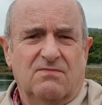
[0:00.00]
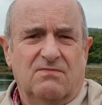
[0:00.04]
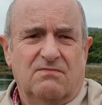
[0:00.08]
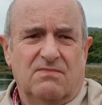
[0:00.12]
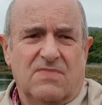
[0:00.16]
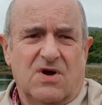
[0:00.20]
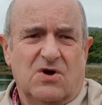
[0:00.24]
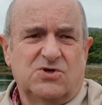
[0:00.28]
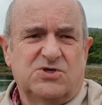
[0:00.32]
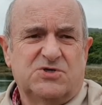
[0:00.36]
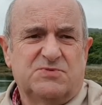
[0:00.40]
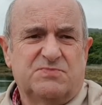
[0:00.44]

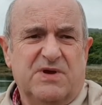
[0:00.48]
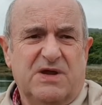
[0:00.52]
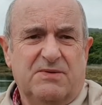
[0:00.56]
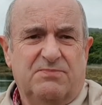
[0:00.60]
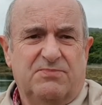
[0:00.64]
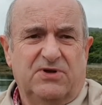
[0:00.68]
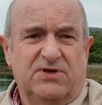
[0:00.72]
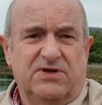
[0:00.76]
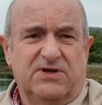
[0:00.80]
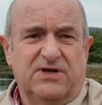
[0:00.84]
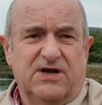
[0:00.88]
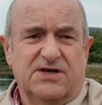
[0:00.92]
Most
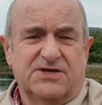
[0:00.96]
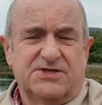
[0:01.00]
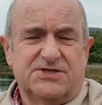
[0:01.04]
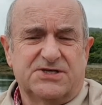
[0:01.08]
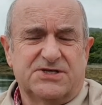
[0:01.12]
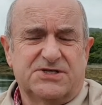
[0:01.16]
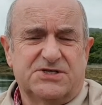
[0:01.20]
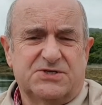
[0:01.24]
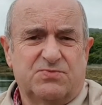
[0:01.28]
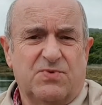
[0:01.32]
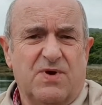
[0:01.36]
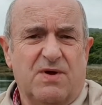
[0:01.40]
people learn
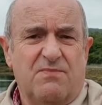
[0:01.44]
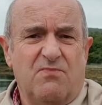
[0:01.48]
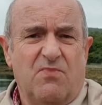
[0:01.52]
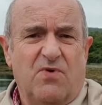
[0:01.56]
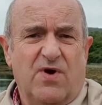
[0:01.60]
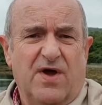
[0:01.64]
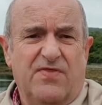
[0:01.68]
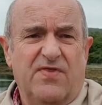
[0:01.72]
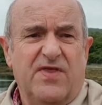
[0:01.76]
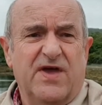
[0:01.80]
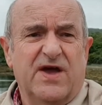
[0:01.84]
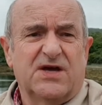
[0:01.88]
to swim
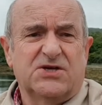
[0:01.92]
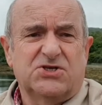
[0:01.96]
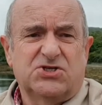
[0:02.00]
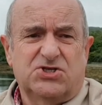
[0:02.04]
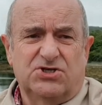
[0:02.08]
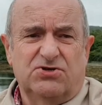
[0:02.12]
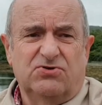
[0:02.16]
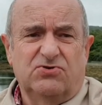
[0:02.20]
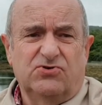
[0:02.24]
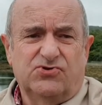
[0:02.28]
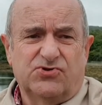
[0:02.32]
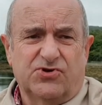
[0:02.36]
when they are
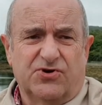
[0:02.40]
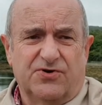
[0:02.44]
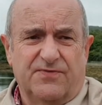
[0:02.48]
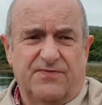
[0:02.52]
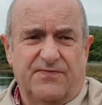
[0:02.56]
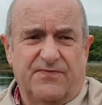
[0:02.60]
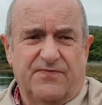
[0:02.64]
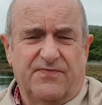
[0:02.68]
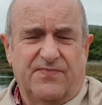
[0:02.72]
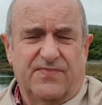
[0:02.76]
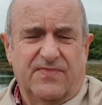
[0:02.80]
children.